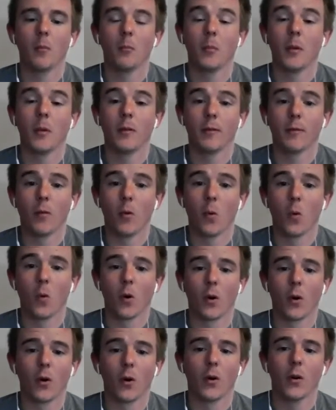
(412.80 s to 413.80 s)

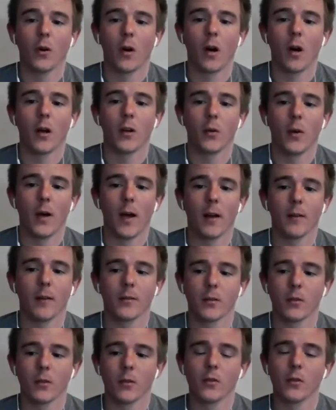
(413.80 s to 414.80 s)
before you have
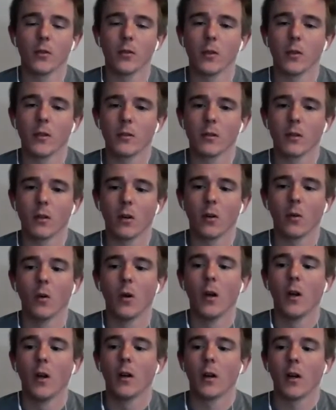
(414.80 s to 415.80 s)
surgery. So
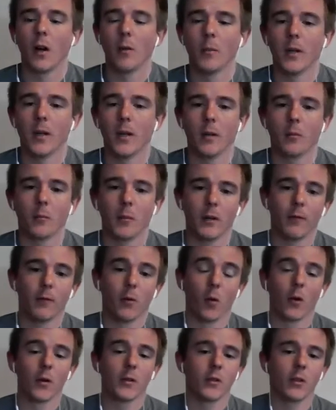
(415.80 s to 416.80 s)
coming in
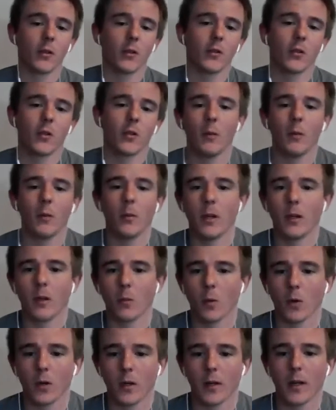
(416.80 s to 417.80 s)
before surgery, we can
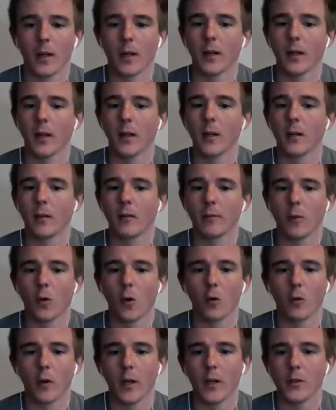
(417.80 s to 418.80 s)
work on getting
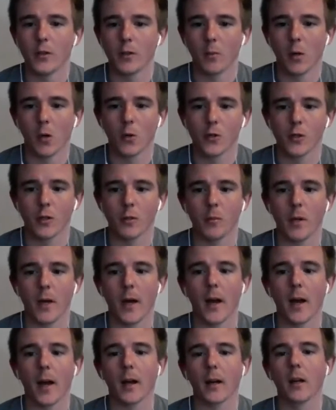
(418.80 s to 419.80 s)
full range of motion
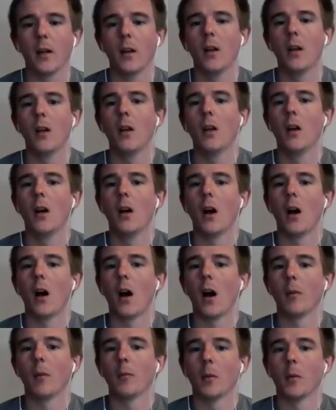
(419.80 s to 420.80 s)
back.
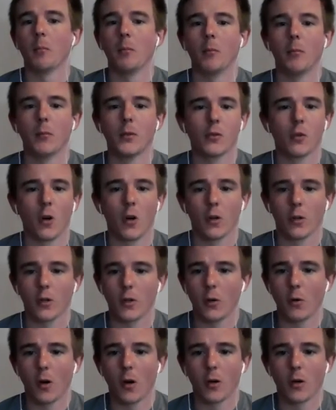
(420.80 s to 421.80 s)
The stronger
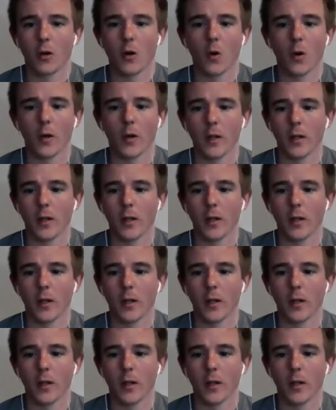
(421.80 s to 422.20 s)
you are going